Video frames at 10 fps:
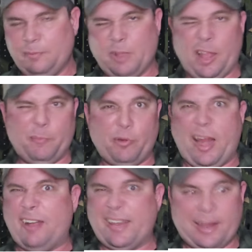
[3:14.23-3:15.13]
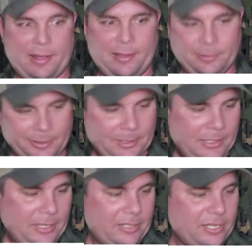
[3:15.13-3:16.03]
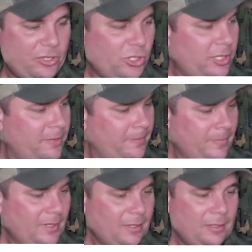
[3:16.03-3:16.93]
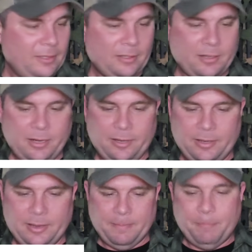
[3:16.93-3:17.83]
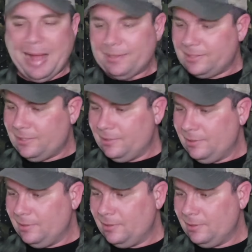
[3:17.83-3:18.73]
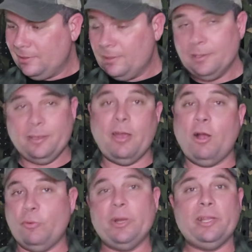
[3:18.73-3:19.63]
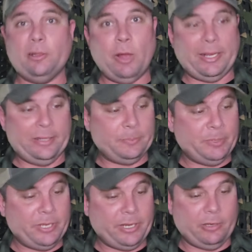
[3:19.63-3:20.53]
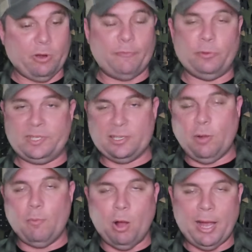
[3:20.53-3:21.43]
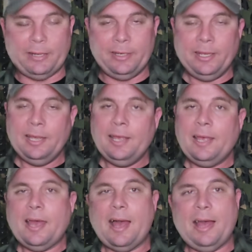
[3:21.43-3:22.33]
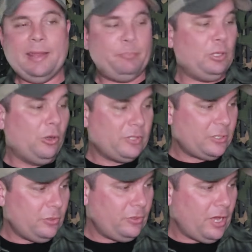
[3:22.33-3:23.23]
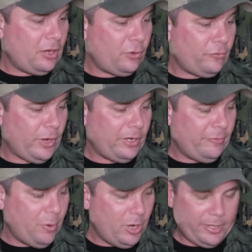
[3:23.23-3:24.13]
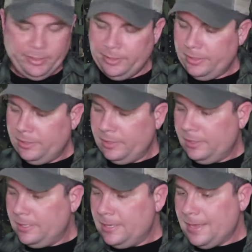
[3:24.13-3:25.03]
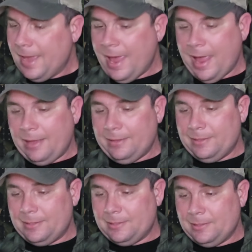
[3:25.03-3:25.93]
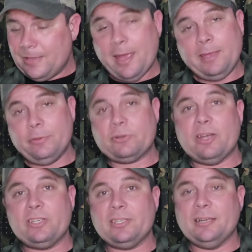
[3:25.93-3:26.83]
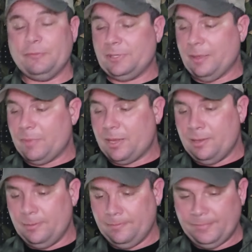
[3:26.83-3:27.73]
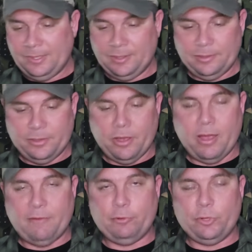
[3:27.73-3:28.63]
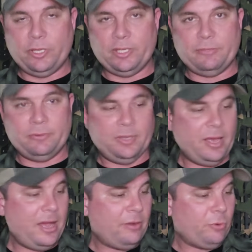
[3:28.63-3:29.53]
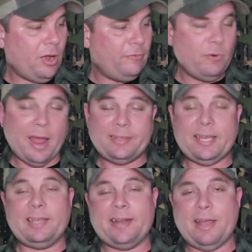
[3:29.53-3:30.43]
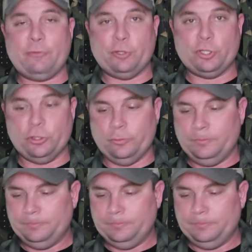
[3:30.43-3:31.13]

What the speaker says: like, brownie color, essentially. All right, but you know, I really like this particular rifle. It's not mine. It belongs to a good friend of mine, and yeah, he was gracious enough to let me, you know, have a look at this rifle and take it out for a shoot.